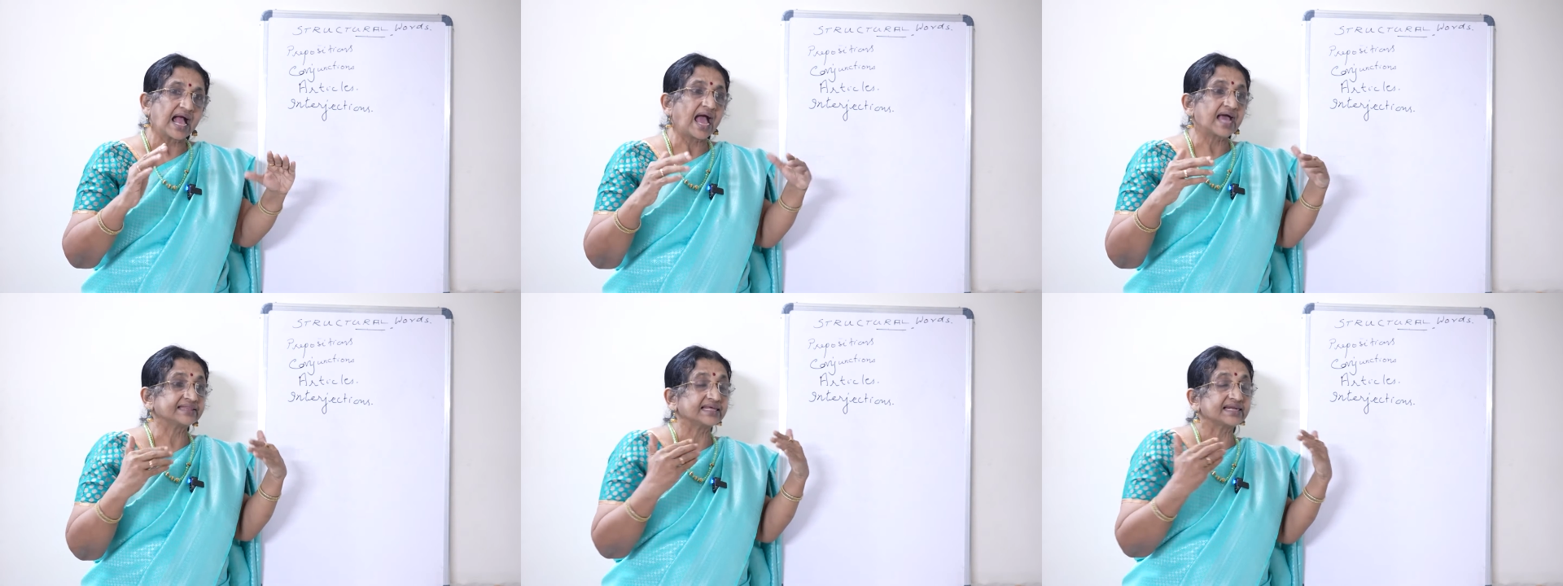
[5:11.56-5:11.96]

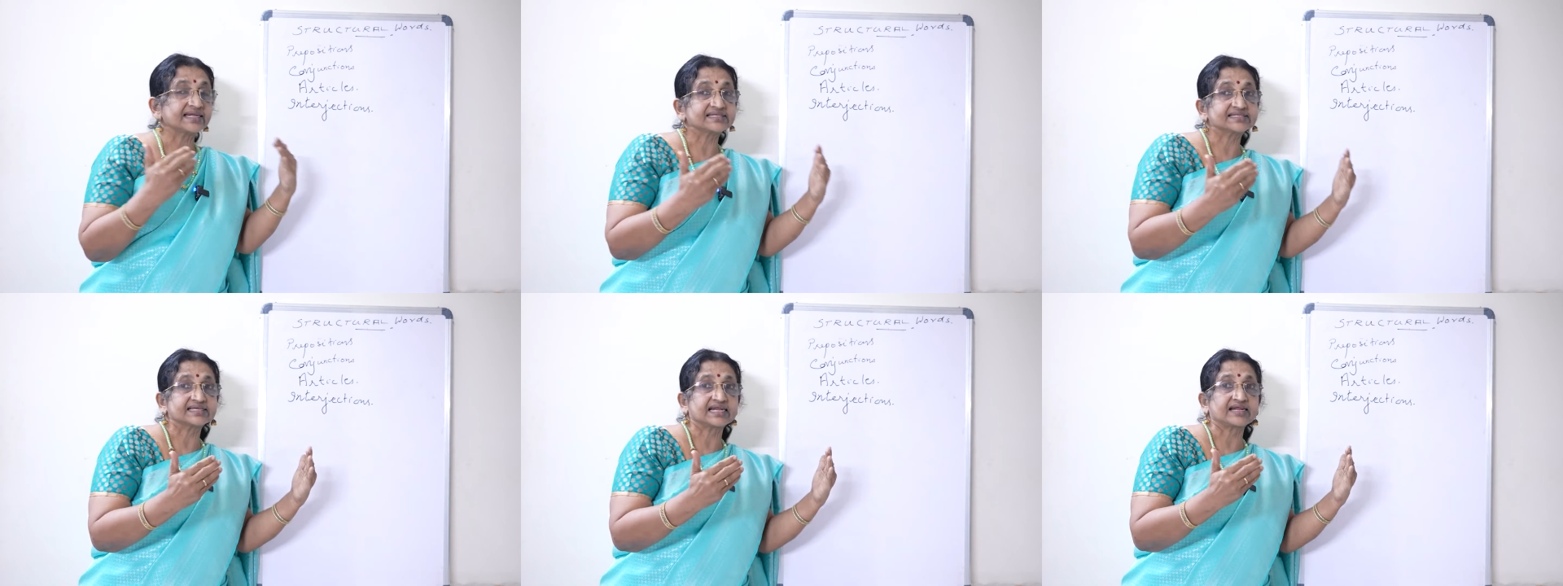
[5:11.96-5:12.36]
and the
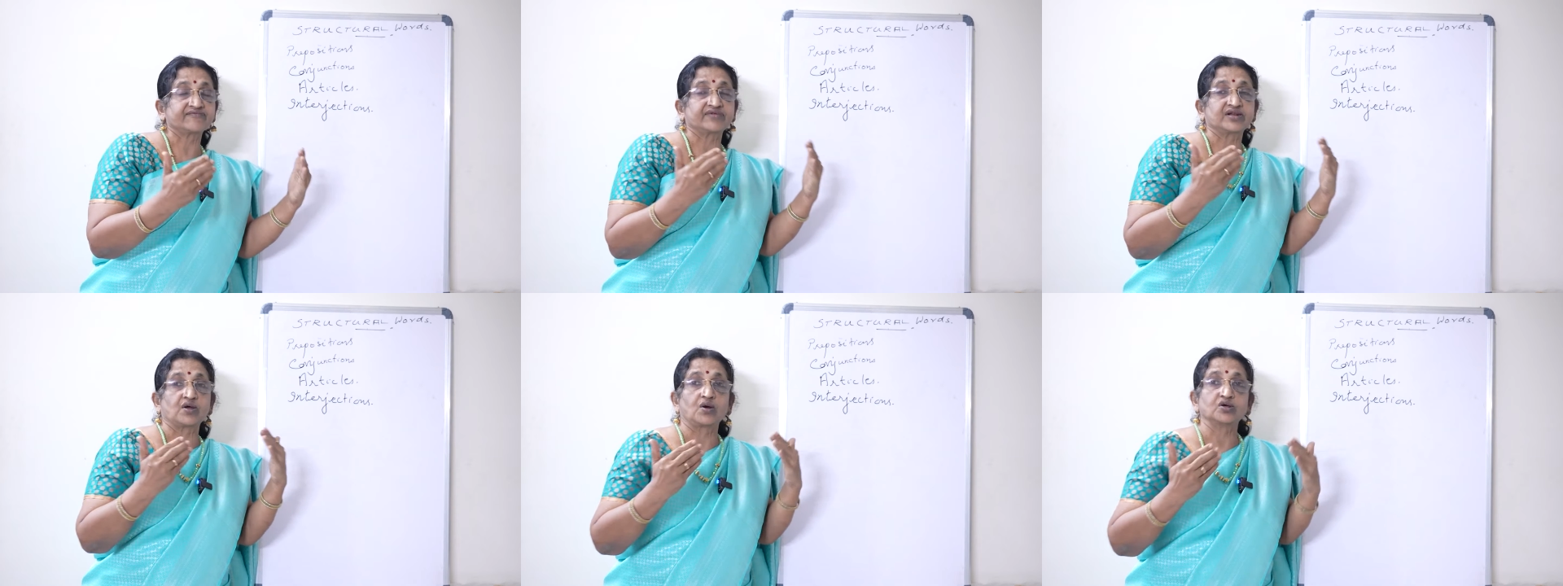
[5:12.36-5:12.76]
listener
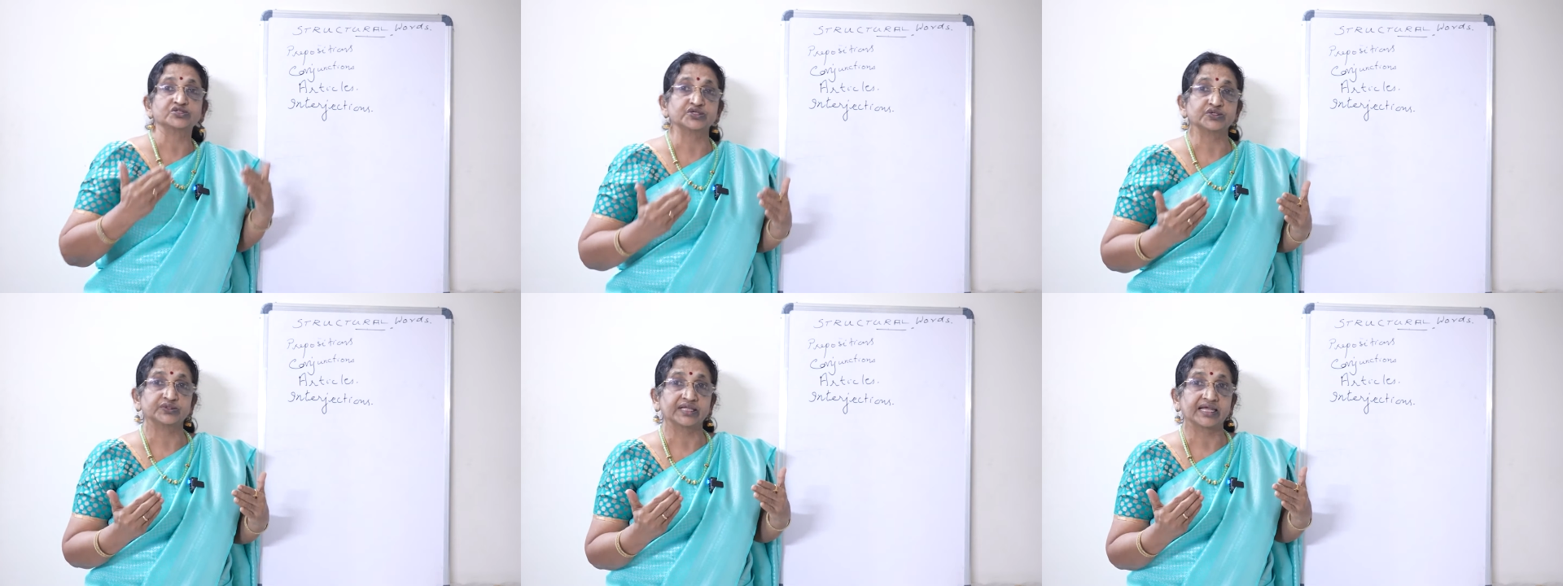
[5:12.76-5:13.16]
will
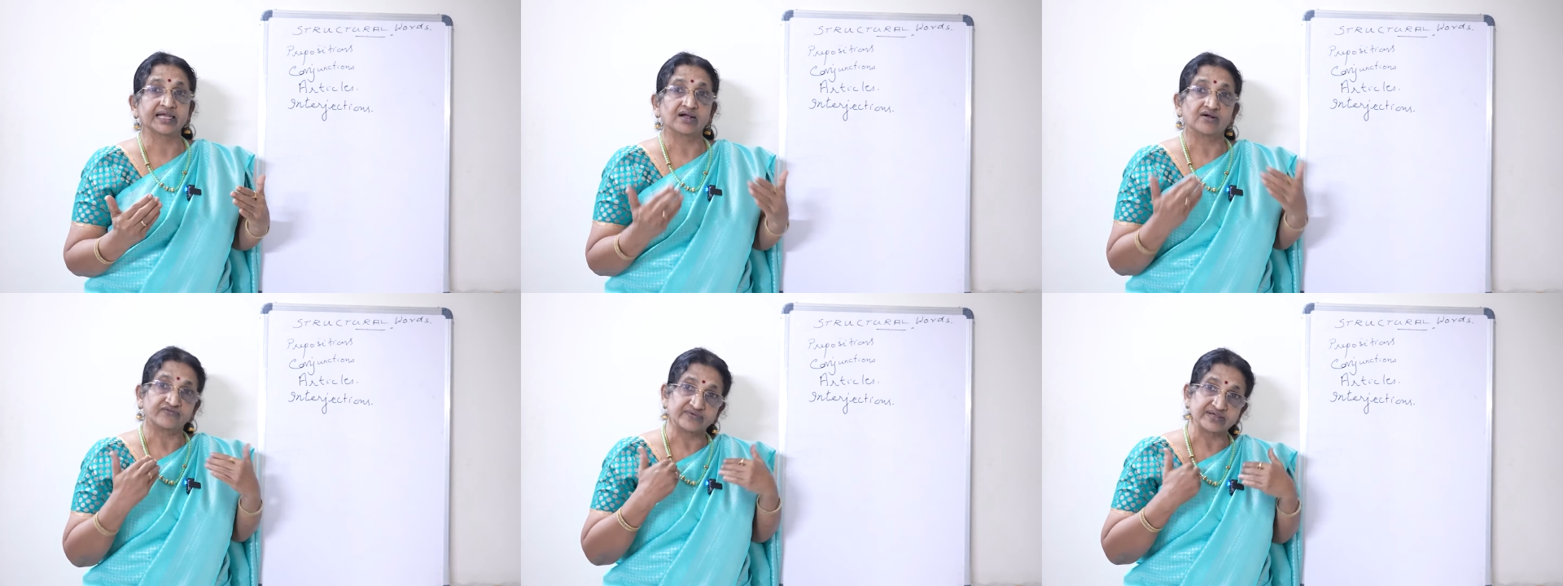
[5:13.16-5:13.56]
also
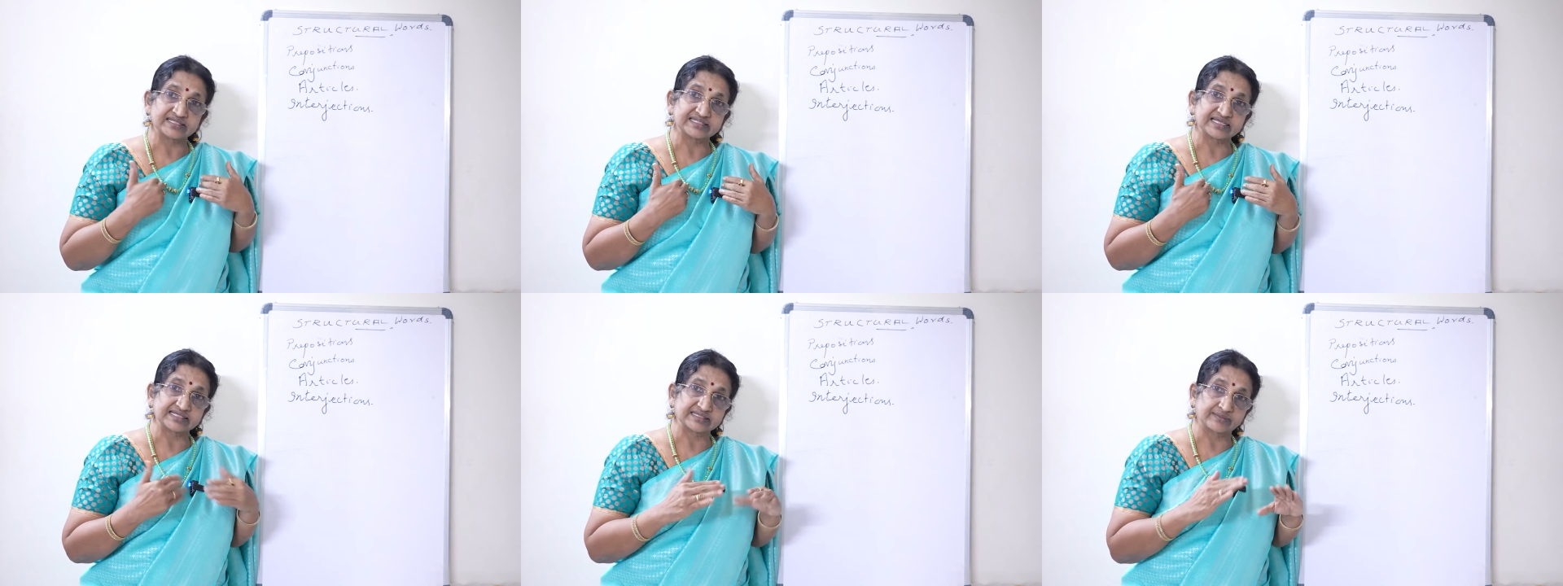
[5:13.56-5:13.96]
think of
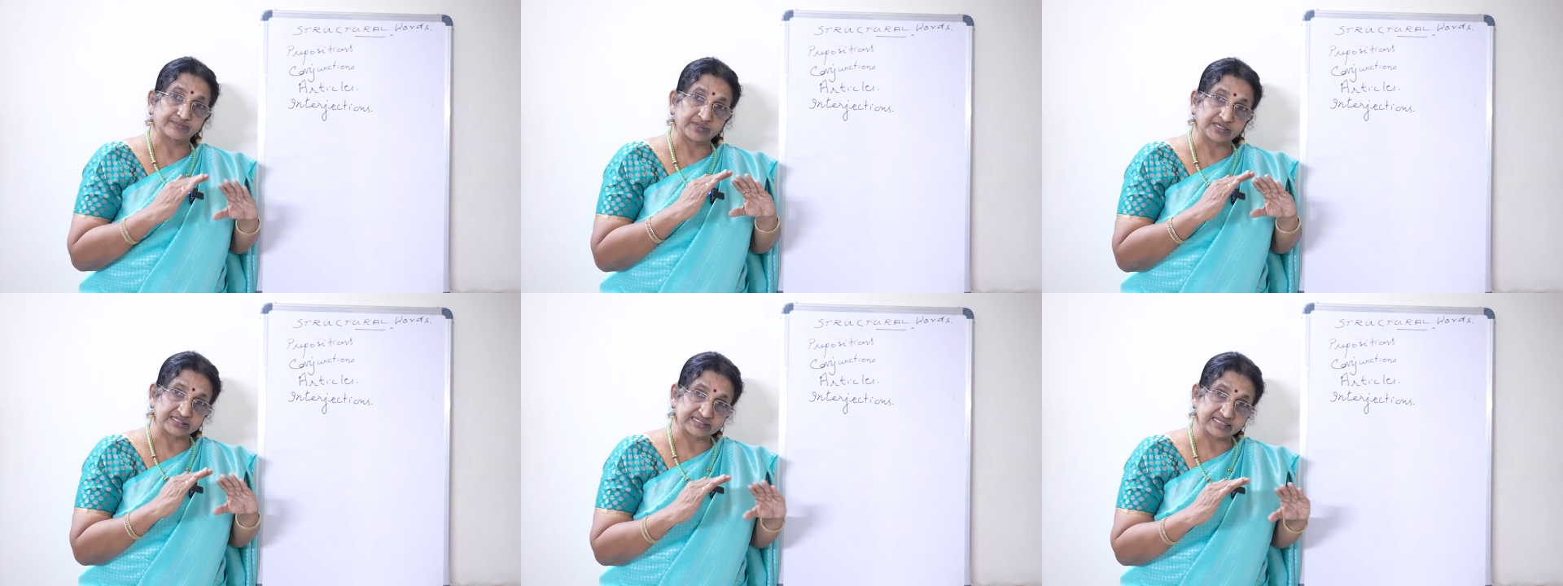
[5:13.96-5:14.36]
us as a
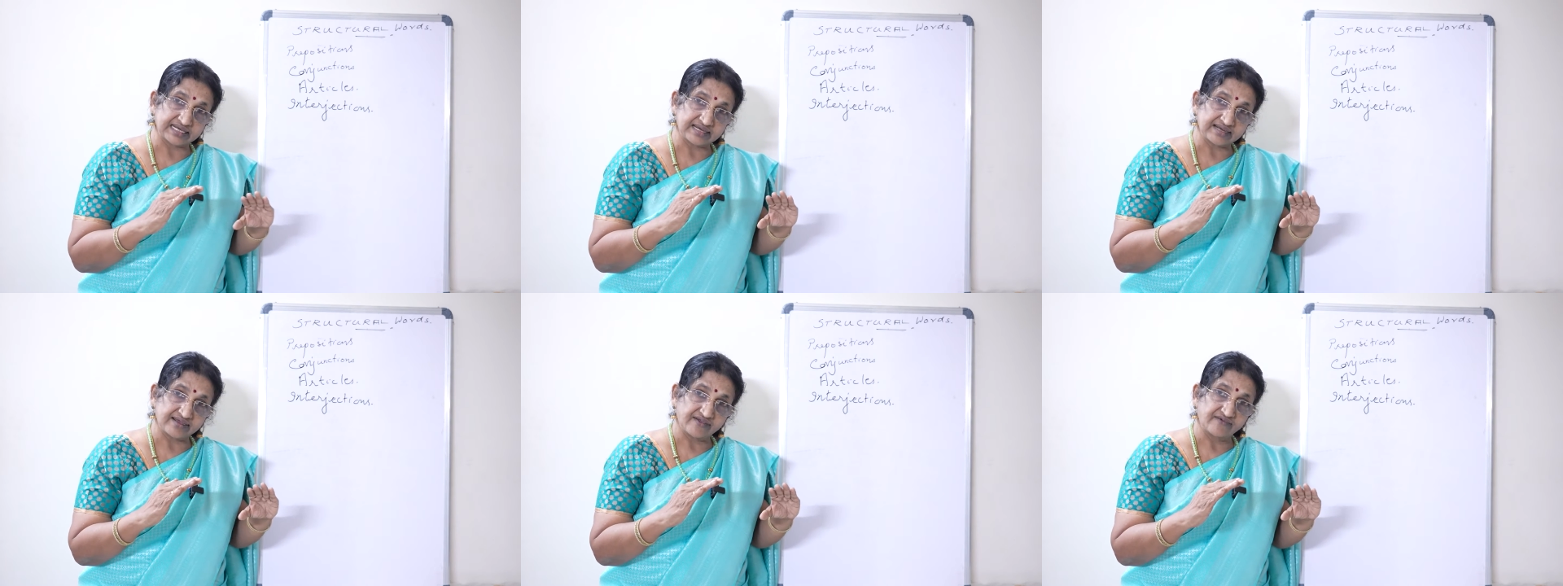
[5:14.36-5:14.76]
person